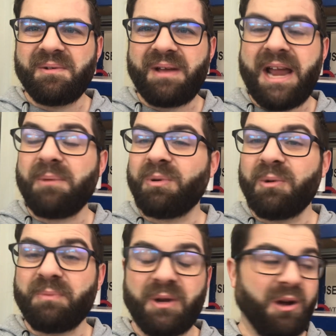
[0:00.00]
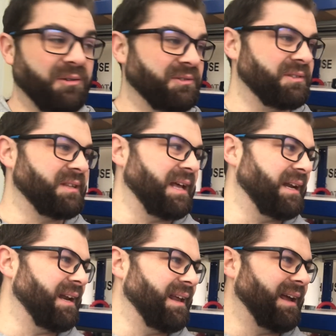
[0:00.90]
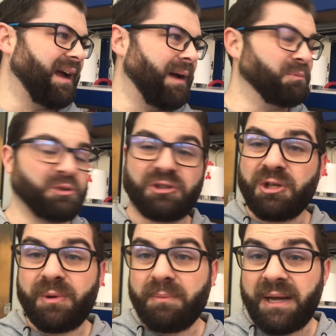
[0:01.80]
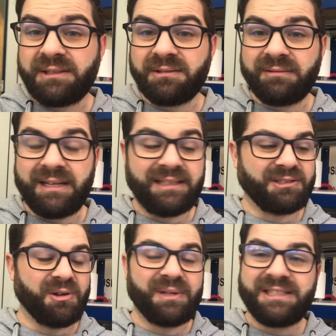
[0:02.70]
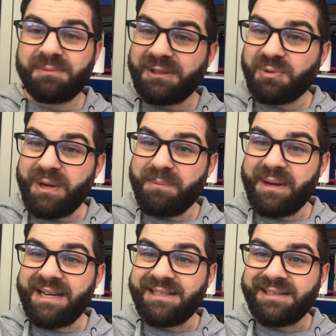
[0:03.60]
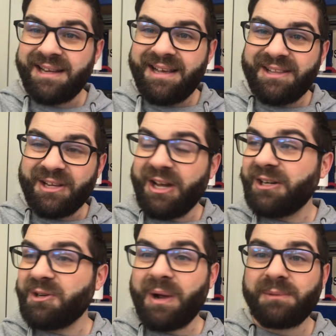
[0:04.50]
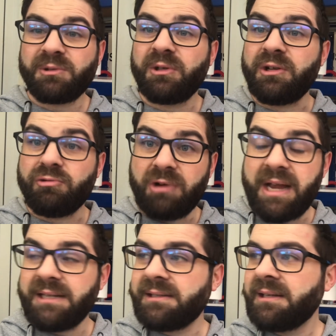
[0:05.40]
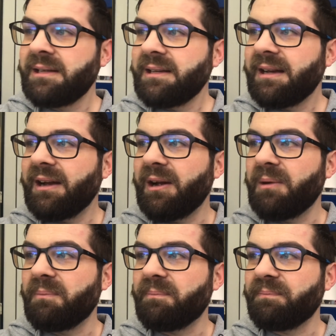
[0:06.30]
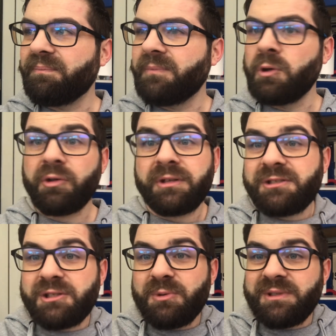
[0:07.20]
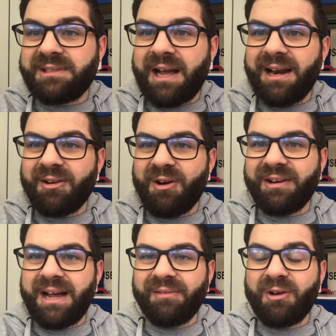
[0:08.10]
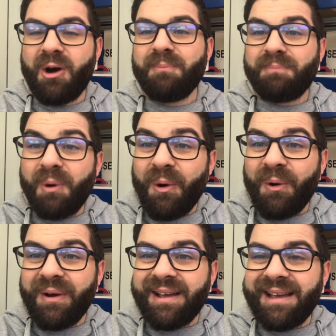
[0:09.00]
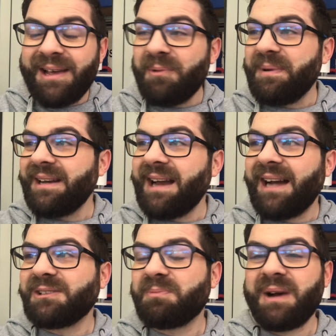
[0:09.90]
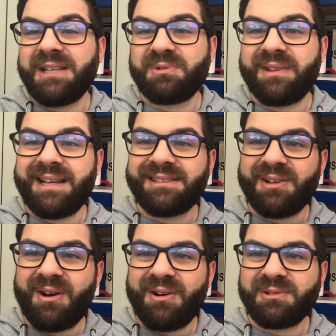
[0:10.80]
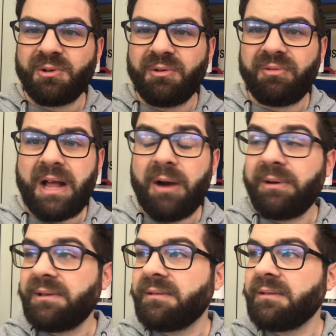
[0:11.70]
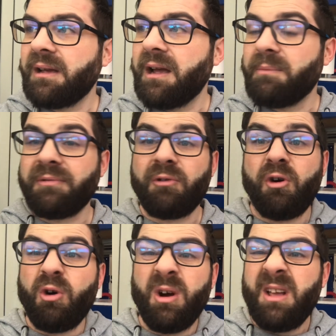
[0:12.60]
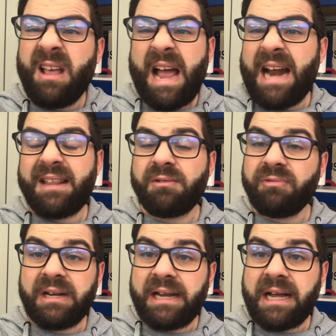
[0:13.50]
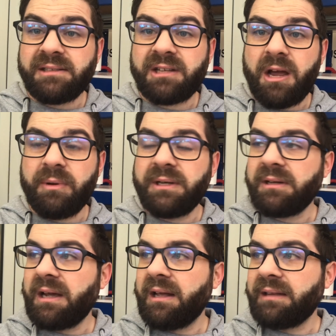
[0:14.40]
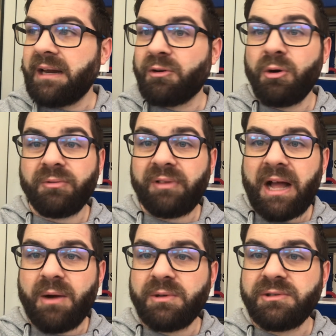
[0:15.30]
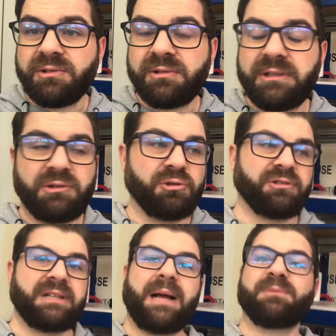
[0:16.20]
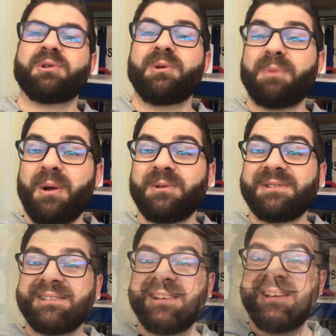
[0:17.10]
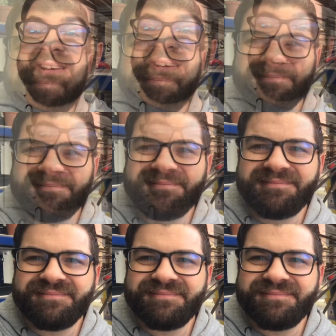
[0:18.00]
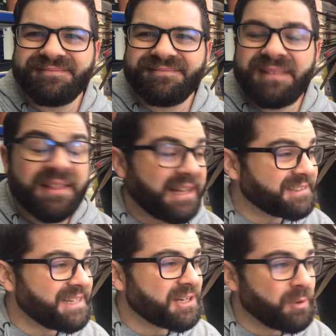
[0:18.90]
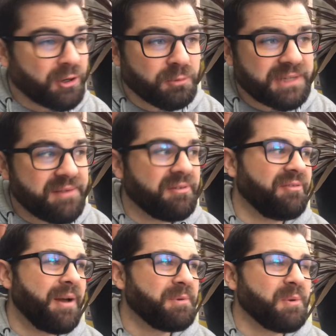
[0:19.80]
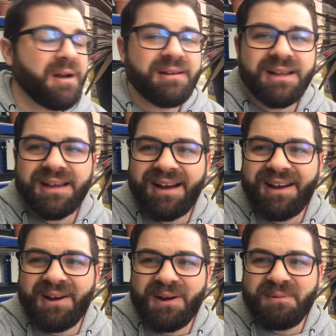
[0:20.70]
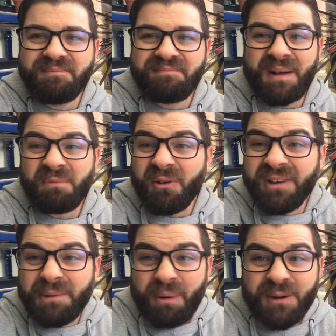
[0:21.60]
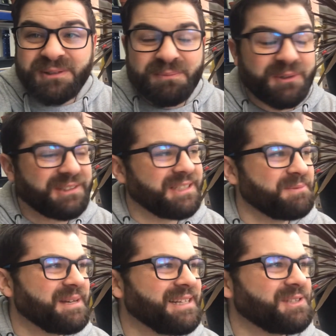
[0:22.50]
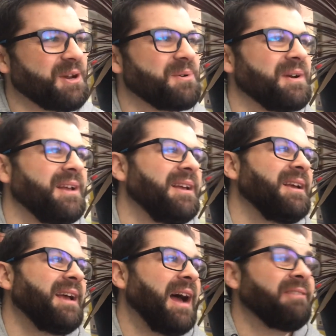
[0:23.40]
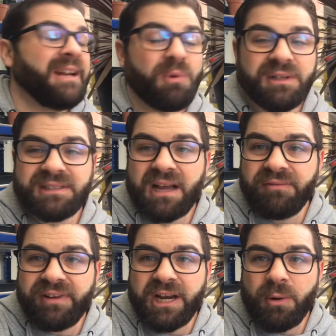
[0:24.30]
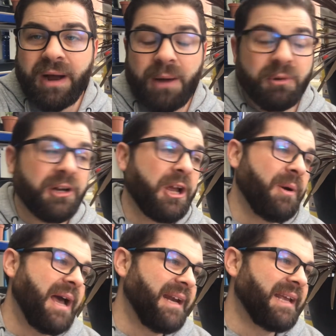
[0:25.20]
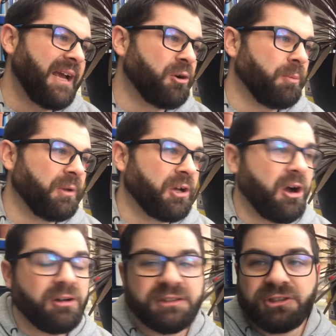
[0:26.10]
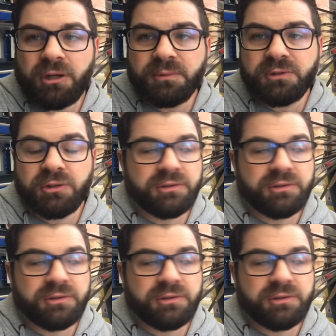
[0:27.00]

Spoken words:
April and beyond, then I'm just too impatient, really. So these are my sweet peas. They're going to do absolutely great. Nothing to do with the style of garden I've got, but it'll be a nice surprise when they start sort of flowering before anything really gets going. And then cut flowers is just an absolute bonus, isn't it? And that's it. Quick update for February. I'm not really posting much at the minute, so I really wanted to get a video out. I'm going to go ahead and get a couple of gardening jobs done.